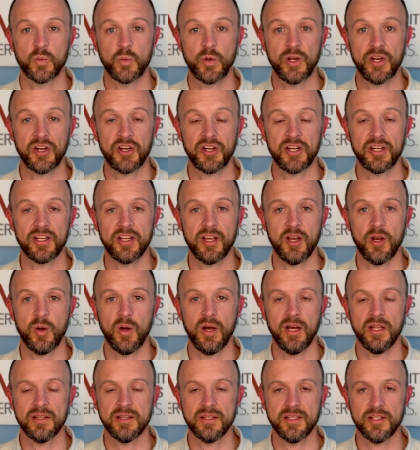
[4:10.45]
we're gonna
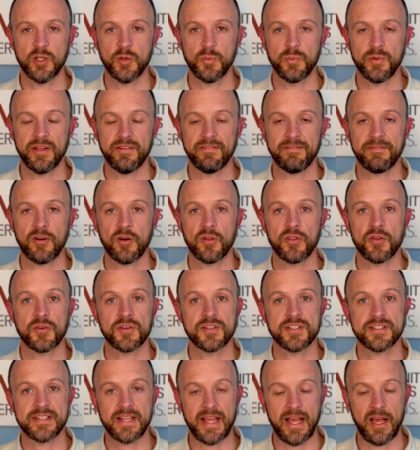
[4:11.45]
go a little bit further
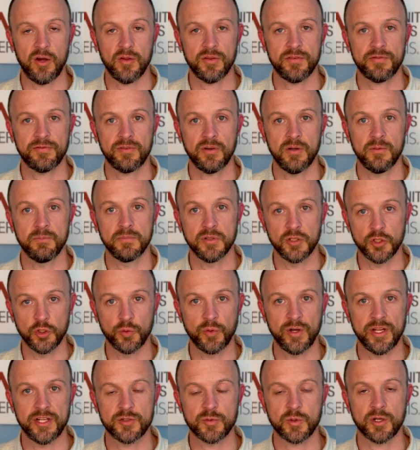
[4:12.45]
south from Blue
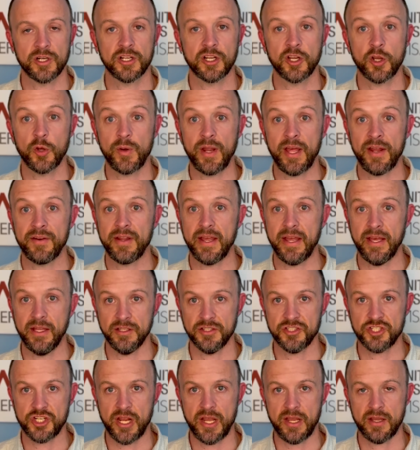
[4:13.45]
Ridge. We're gonna go down to
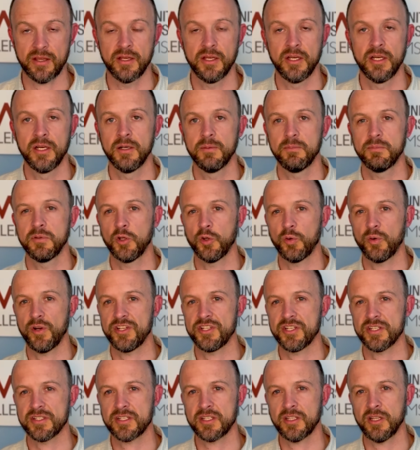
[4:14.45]
Ellijay. Blue
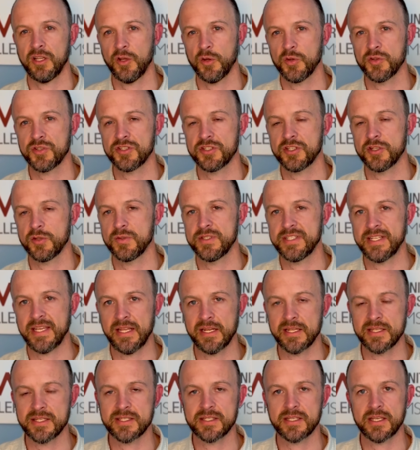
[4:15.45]
Ridge is close to
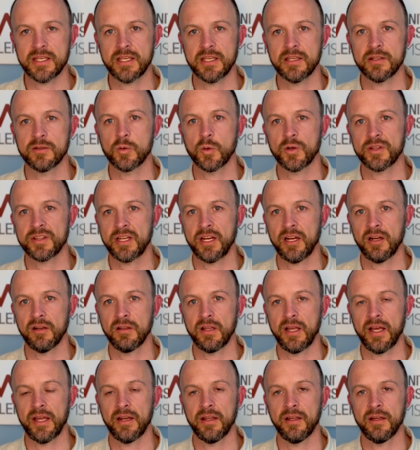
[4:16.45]
Tennessee, North
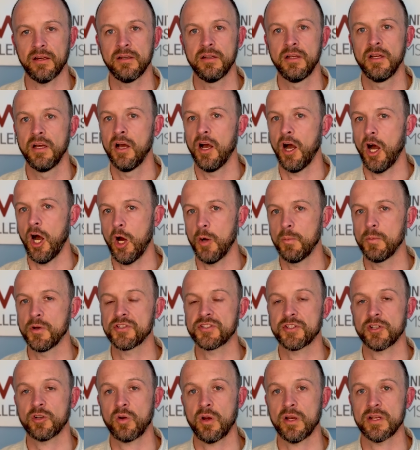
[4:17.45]
Carolina,
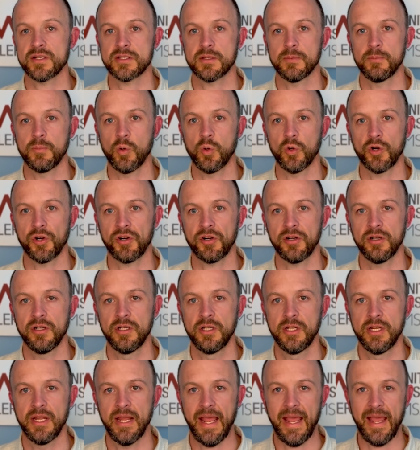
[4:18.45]
almost across the border,
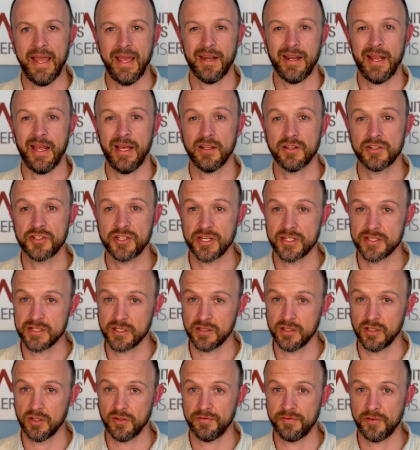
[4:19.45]
and Ellijay is a
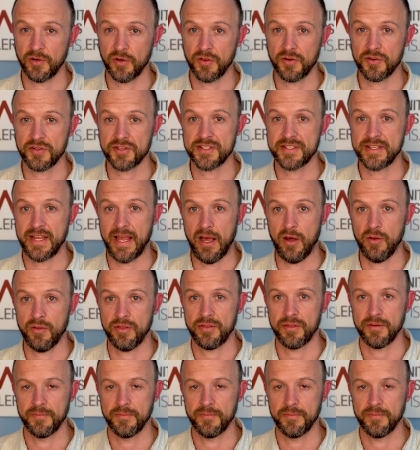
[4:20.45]
little further south.